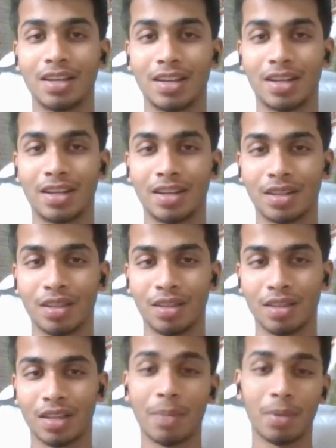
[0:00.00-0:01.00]
uh,
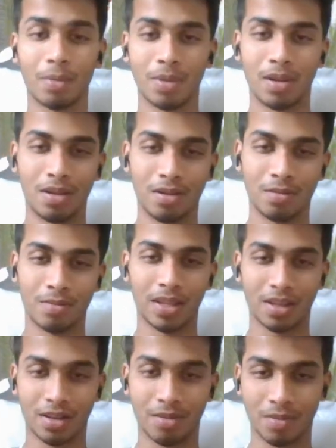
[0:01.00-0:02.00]
capable by
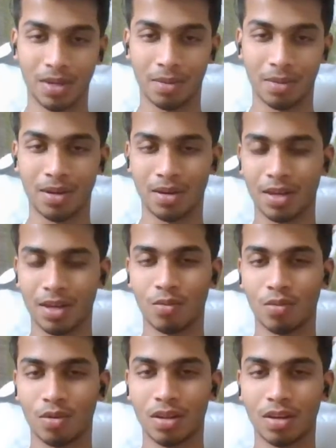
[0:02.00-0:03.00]
the company. I mean, it
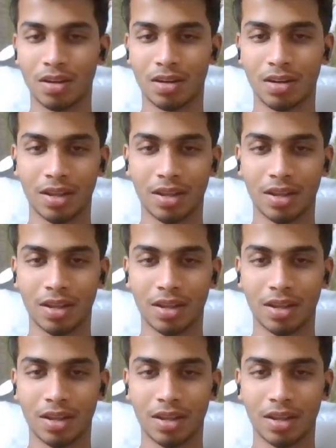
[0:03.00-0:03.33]
wasn't,